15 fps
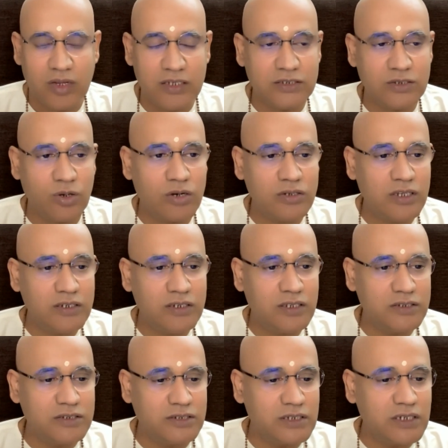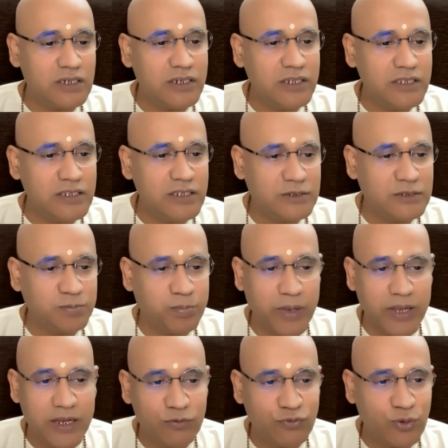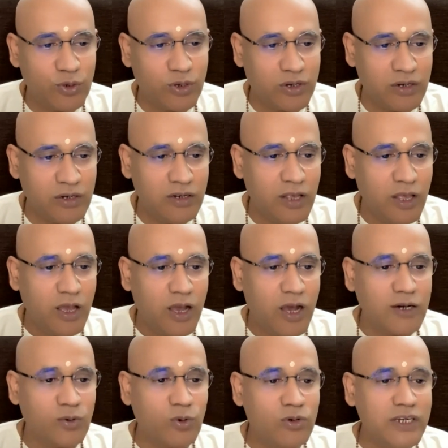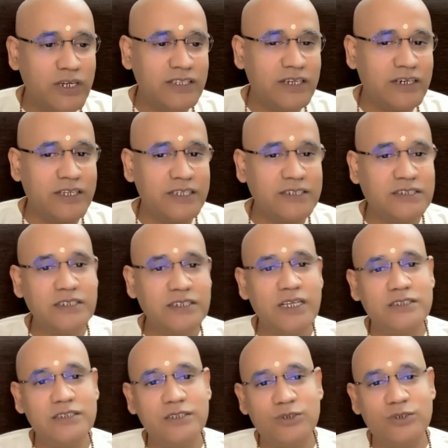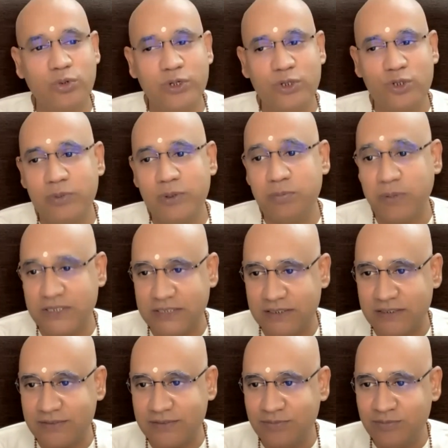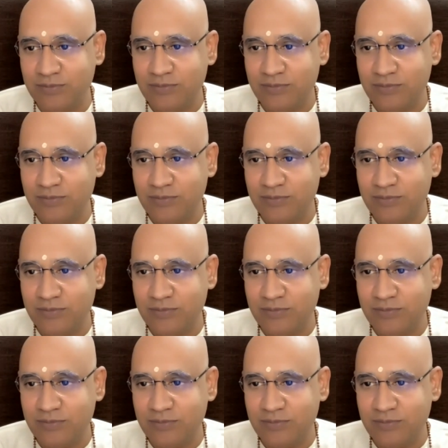It's not that the journey is painful and only the destination is going to be pleasant.